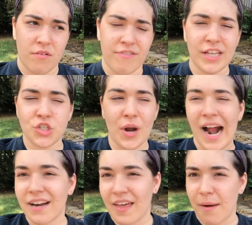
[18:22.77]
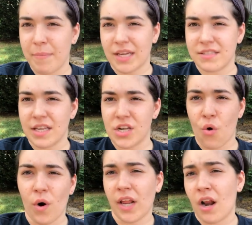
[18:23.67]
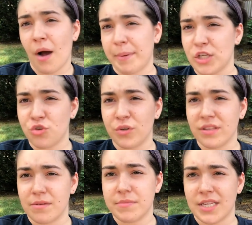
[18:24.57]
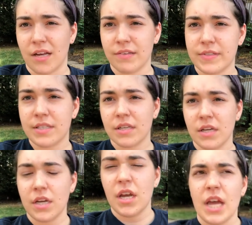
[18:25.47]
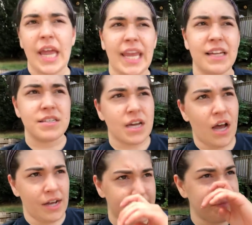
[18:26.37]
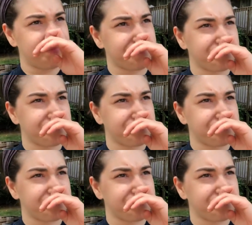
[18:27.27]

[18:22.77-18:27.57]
venture out of that because they don't want to not be true to themselves. And, um,